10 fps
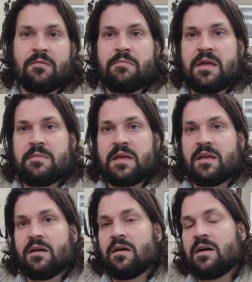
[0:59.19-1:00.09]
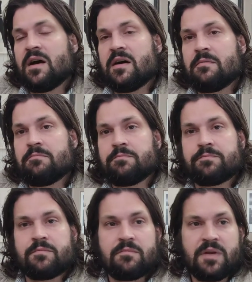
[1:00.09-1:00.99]
Maybe,
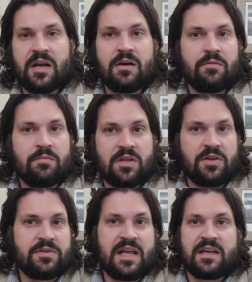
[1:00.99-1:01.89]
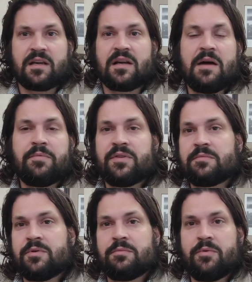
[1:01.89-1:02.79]
you know, you take a couple of the
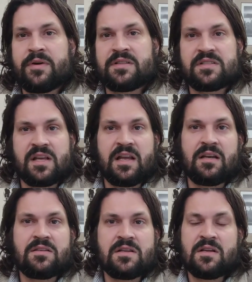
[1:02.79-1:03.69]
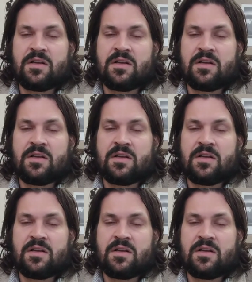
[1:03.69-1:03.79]
bullet points and